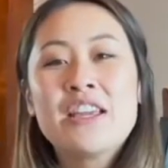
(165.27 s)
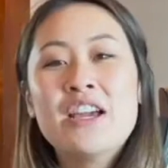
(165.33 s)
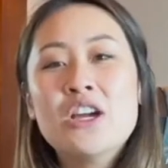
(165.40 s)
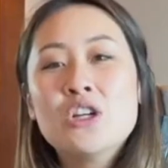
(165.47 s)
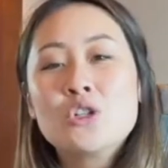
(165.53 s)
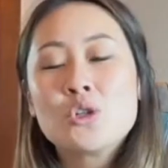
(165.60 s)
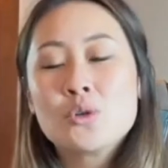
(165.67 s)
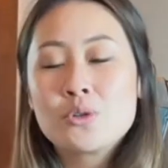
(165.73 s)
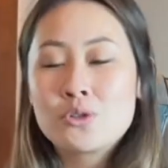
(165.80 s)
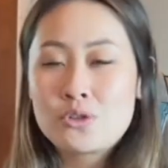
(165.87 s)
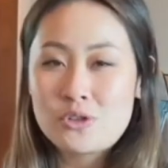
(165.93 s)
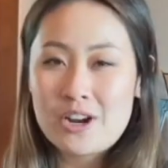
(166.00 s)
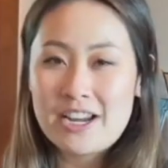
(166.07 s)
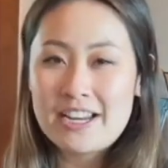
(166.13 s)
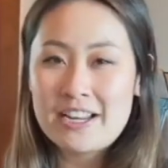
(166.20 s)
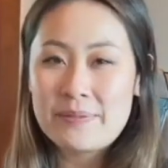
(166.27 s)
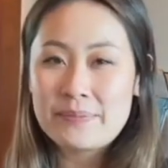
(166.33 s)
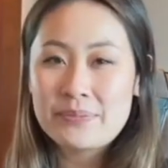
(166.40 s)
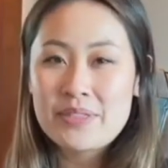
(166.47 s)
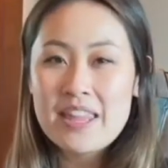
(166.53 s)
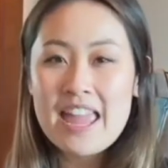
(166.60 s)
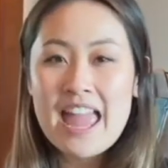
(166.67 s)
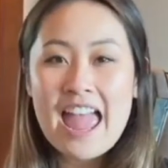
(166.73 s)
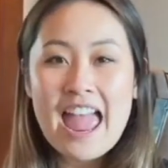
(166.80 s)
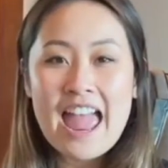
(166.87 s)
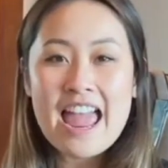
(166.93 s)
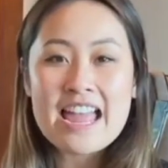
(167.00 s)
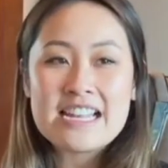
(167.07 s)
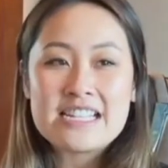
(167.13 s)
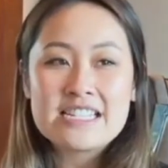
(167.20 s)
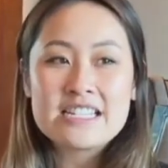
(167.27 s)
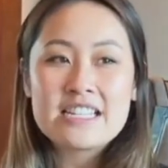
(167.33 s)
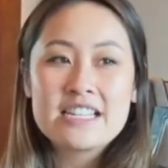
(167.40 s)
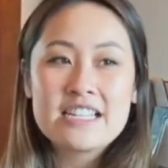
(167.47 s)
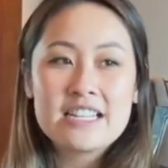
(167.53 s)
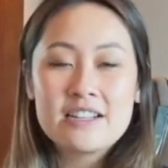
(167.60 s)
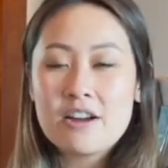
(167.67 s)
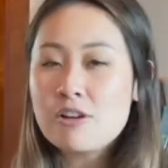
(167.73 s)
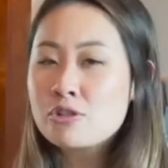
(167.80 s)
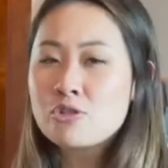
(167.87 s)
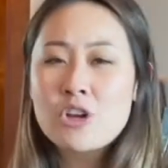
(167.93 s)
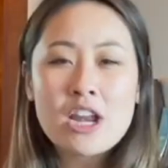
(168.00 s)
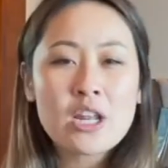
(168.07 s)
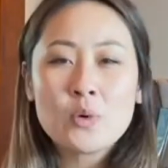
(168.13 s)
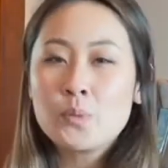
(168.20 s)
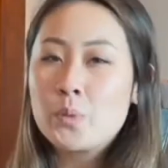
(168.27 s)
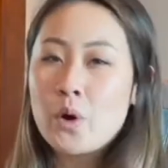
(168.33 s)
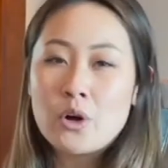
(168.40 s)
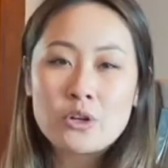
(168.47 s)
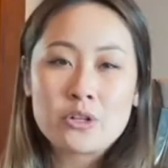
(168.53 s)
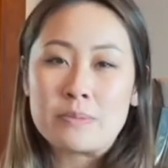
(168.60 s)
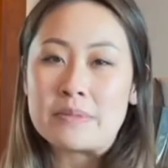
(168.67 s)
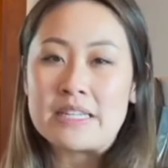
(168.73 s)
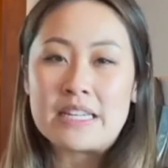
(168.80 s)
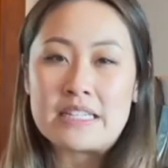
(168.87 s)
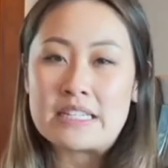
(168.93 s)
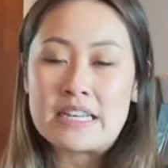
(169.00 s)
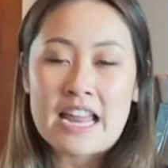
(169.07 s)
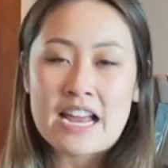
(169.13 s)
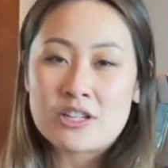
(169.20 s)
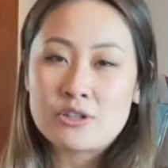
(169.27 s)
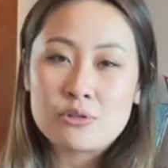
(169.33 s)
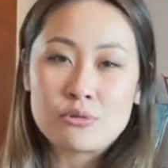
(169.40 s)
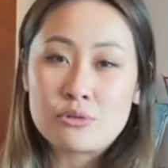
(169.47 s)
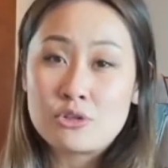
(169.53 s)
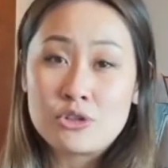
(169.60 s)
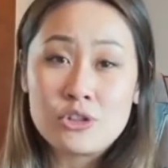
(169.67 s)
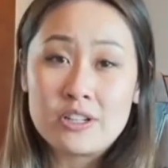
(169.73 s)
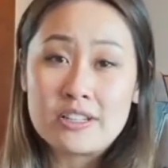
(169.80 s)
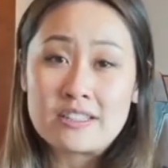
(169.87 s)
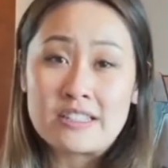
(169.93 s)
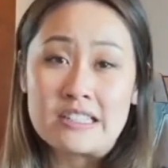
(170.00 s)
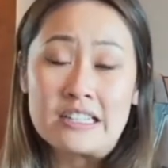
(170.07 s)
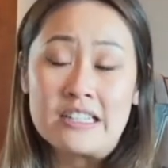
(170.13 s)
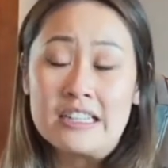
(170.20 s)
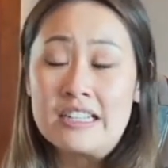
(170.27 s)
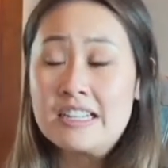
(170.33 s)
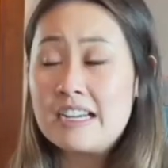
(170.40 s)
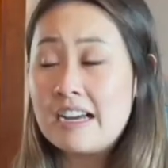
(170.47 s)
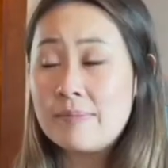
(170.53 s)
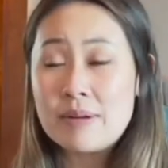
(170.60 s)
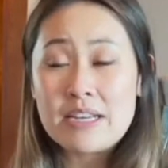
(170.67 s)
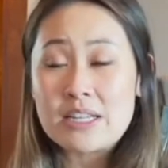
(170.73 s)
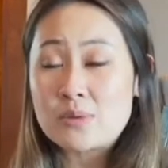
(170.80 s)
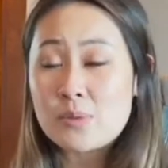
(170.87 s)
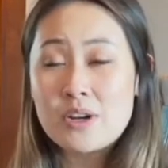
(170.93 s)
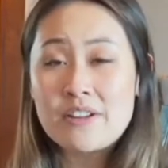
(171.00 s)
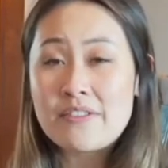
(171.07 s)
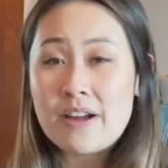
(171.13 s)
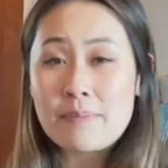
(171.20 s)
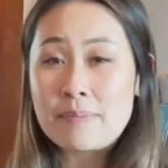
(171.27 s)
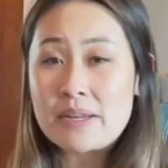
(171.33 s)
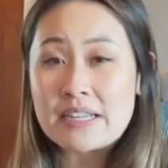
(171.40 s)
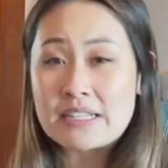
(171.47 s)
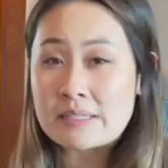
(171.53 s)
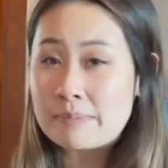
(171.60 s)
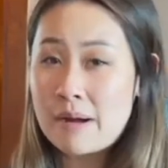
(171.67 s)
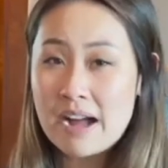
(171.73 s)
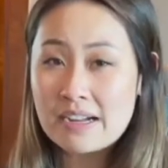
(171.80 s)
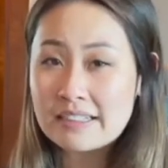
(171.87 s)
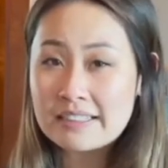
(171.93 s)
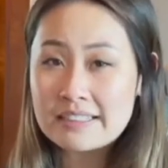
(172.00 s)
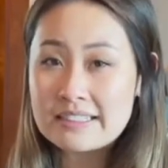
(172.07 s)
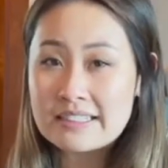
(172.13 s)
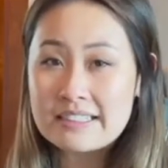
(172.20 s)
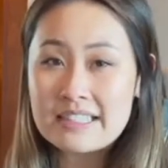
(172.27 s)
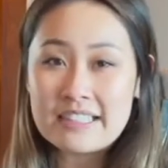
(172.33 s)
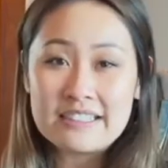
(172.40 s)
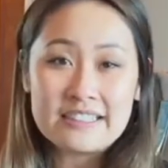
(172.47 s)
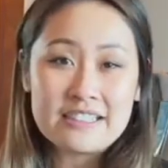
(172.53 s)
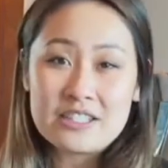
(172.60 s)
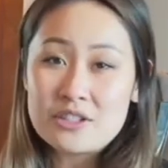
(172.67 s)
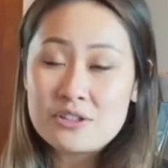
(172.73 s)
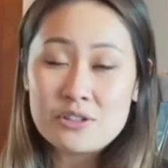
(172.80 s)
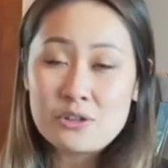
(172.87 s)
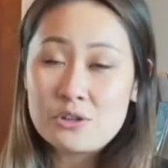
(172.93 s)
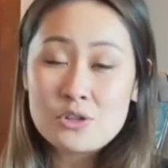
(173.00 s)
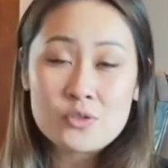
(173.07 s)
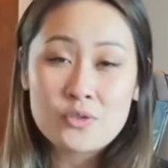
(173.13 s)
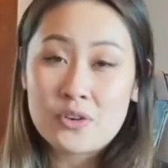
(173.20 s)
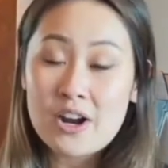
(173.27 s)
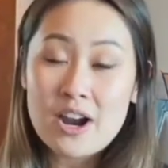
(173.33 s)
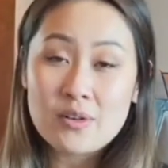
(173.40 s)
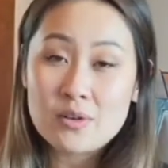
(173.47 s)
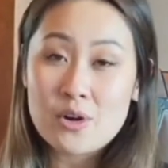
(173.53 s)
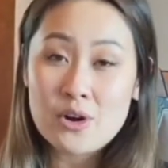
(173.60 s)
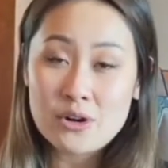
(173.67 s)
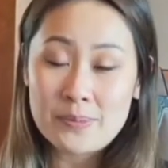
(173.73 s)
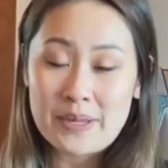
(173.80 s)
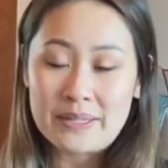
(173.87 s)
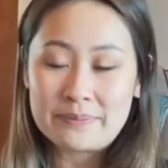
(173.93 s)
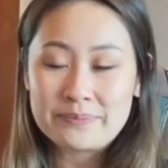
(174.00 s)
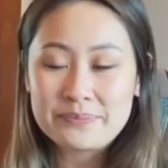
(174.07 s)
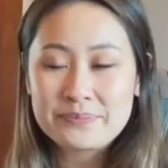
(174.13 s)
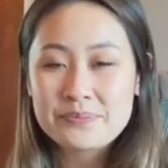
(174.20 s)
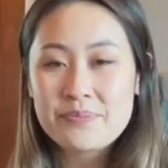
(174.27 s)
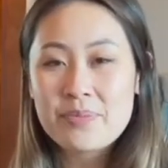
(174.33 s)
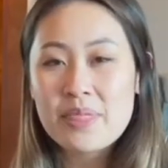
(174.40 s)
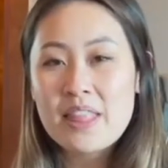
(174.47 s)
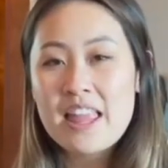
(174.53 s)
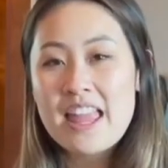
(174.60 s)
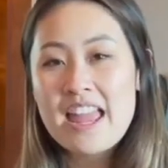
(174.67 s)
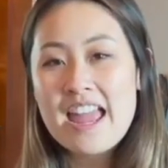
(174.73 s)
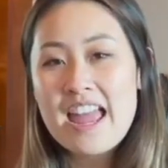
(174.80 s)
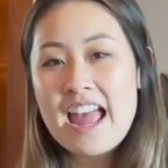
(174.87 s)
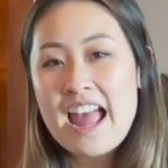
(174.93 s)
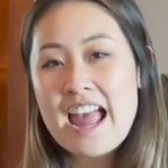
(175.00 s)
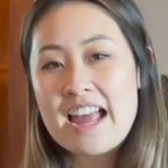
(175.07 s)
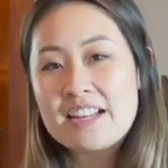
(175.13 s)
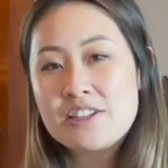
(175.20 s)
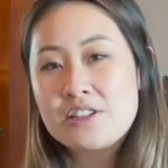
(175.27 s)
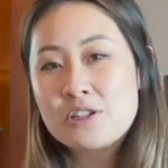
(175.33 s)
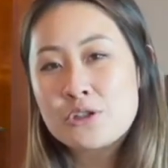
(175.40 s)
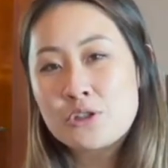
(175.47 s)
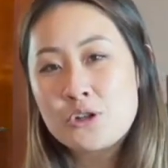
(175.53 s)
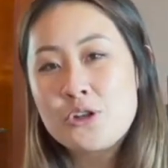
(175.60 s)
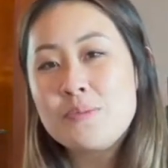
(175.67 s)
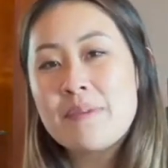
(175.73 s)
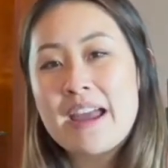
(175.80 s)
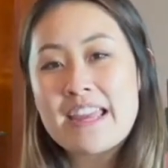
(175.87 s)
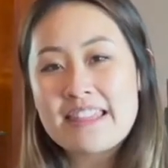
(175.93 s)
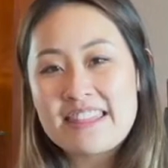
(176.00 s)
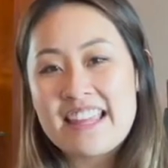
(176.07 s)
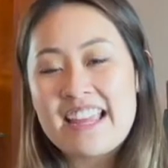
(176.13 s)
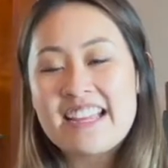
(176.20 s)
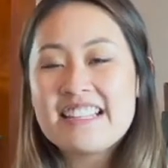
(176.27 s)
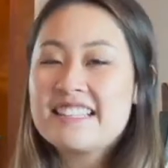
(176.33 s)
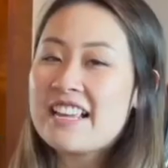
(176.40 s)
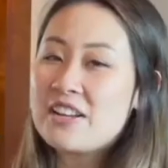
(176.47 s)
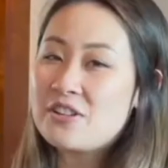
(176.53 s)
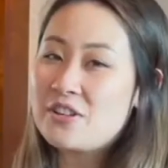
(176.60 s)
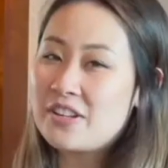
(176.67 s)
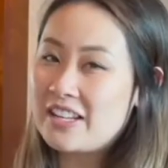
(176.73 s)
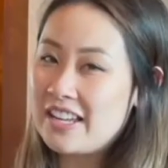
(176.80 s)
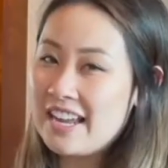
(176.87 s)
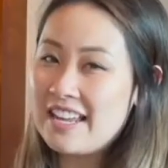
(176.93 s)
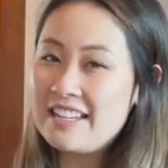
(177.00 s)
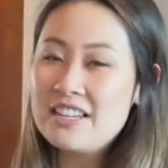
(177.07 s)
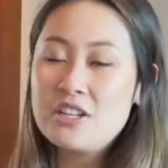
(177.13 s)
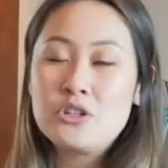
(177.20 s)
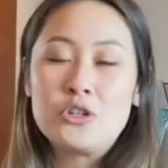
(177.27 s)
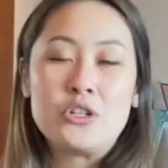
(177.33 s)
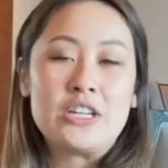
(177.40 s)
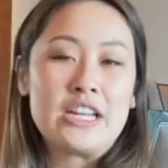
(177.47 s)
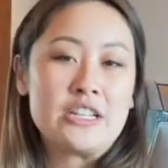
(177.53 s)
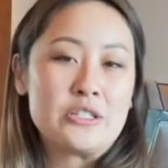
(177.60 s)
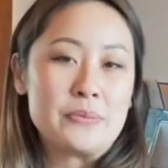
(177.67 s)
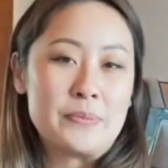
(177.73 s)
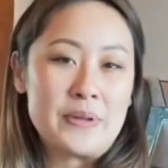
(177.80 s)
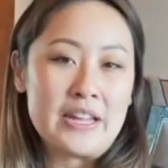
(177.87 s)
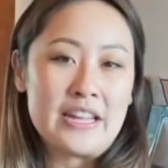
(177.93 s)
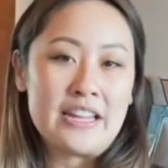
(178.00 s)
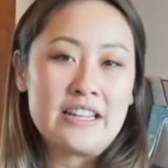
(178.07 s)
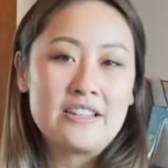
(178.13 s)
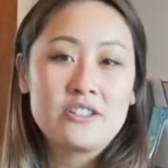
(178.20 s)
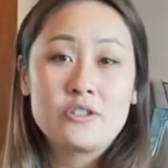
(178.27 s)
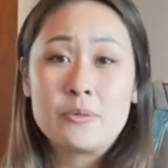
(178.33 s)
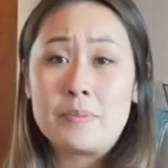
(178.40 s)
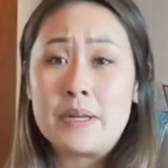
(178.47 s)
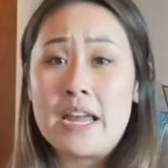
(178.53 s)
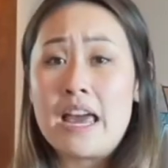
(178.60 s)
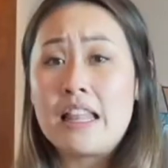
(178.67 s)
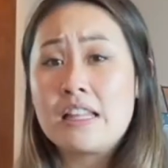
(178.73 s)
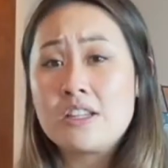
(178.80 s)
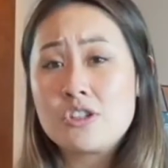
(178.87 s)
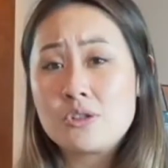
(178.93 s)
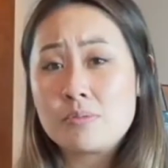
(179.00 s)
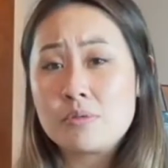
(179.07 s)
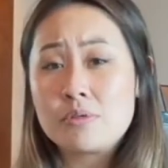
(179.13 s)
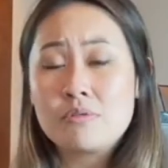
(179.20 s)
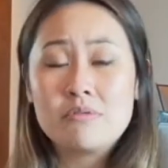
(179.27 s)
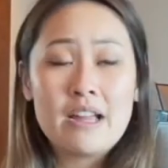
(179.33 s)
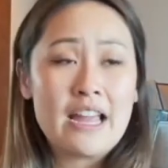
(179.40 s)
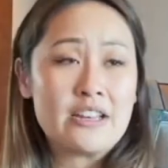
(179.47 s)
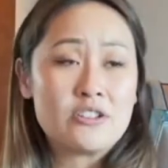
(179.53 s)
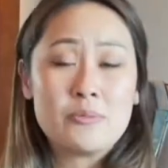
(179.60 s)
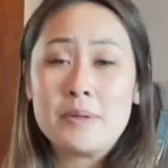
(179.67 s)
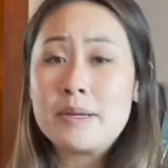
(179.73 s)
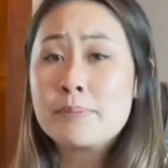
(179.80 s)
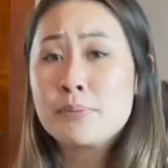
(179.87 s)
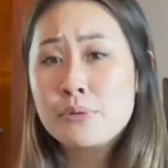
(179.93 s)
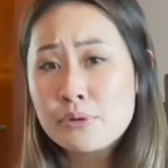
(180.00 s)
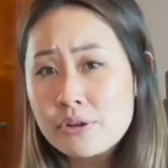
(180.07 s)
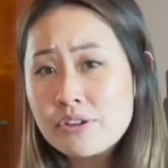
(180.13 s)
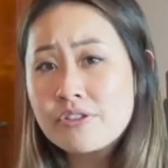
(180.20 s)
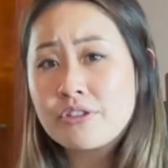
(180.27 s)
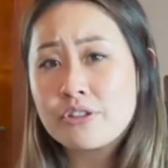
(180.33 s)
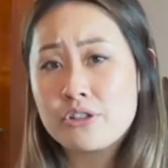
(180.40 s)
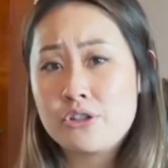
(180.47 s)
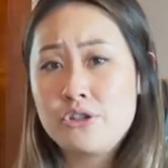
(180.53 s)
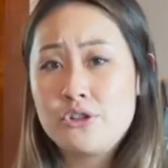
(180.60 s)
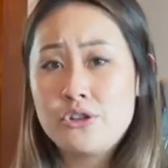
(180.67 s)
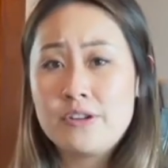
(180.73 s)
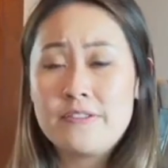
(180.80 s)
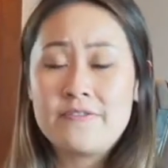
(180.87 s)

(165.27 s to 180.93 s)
to Australia. And Australian welcomes international students. I mean, it's one of our biggest markets and it's huge for our economy. And the two main things that you need to be eligible and to be approved for a student